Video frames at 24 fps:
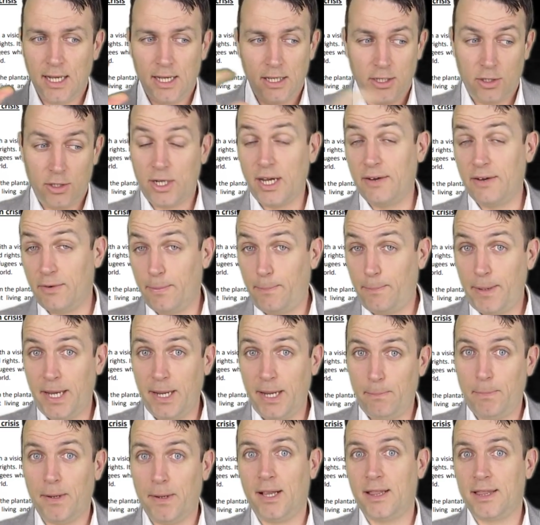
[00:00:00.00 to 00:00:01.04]
you have a
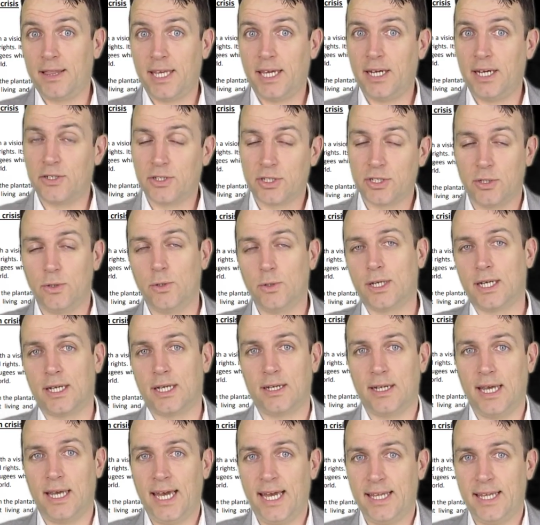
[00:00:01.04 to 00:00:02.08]
PayPal there, so you
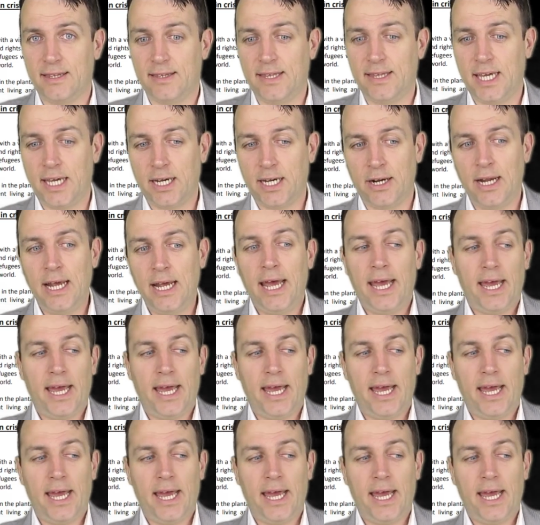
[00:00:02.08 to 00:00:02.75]
can add there.